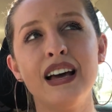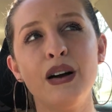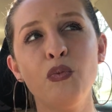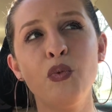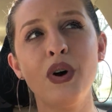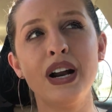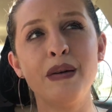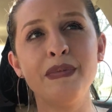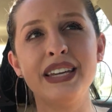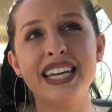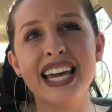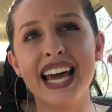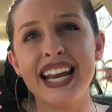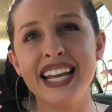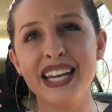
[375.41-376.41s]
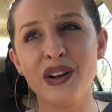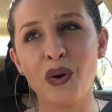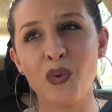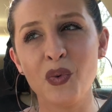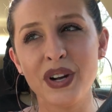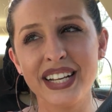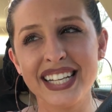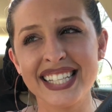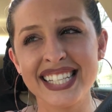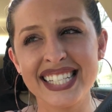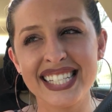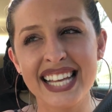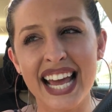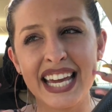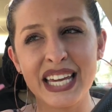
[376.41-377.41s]
what I'm getting or what it's
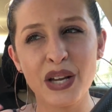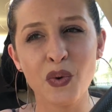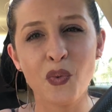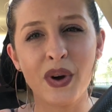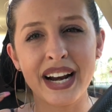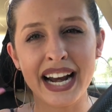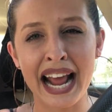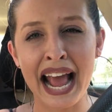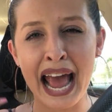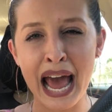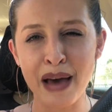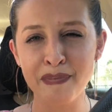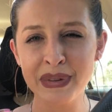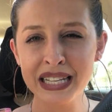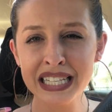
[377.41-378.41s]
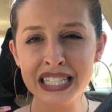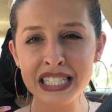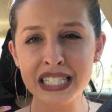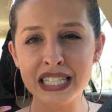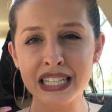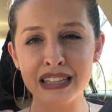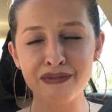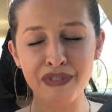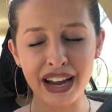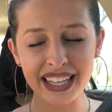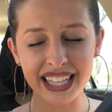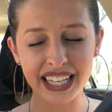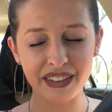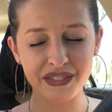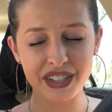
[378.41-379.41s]
saying when it happens, right?
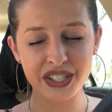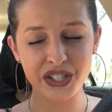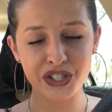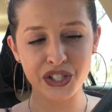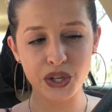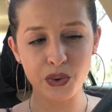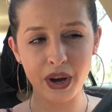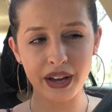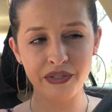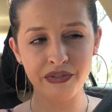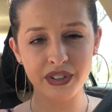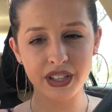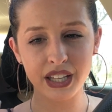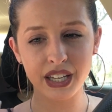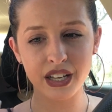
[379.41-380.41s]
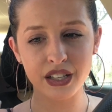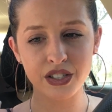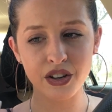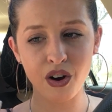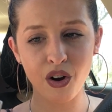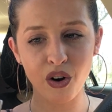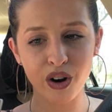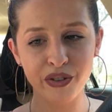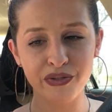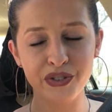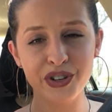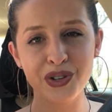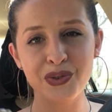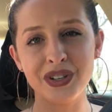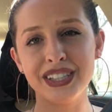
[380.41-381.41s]
Like if this is you, I feel like it's hard for
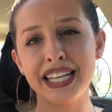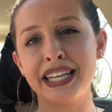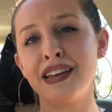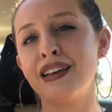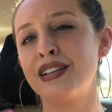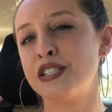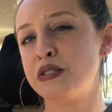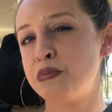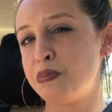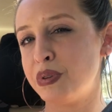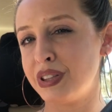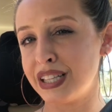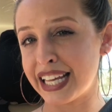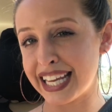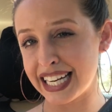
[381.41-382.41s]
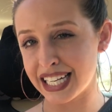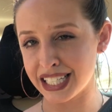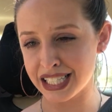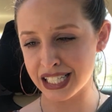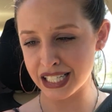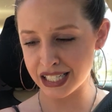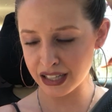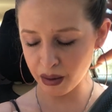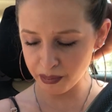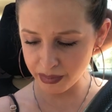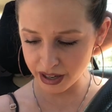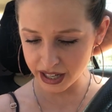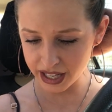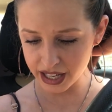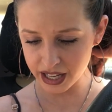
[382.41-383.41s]
you to like explain it to
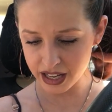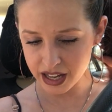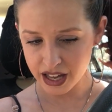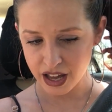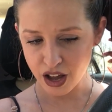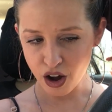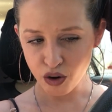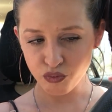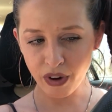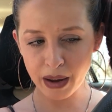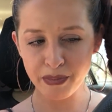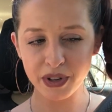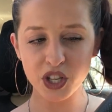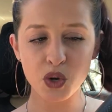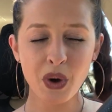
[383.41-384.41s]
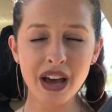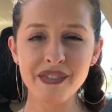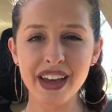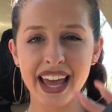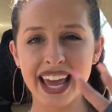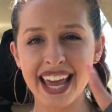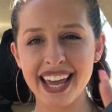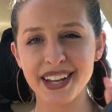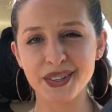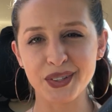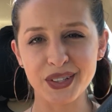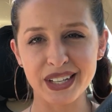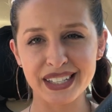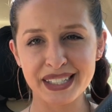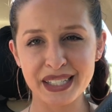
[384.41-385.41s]
somebody, right? But you have a
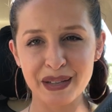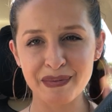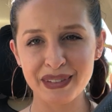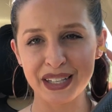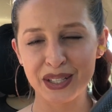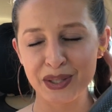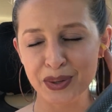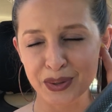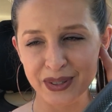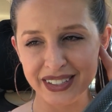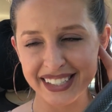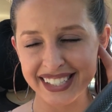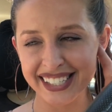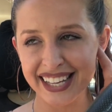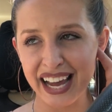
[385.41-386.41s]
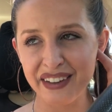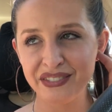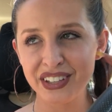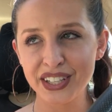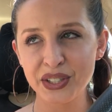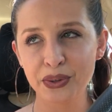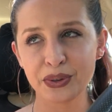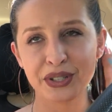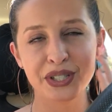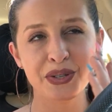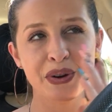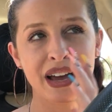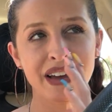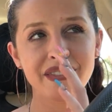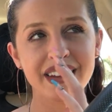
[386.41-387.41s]
handle on something, Taurus. I feel like Taurus, you
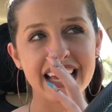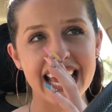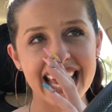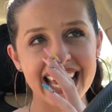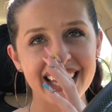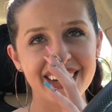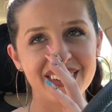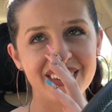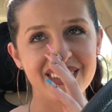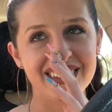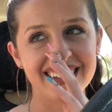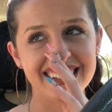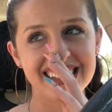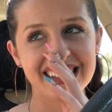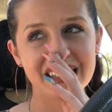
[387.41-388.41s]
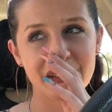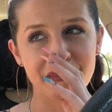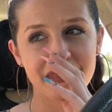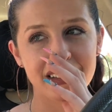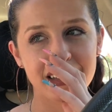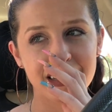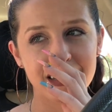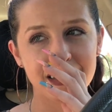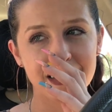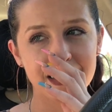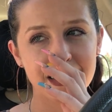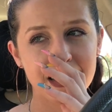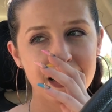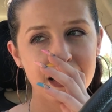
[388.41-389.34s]
have a handle on something.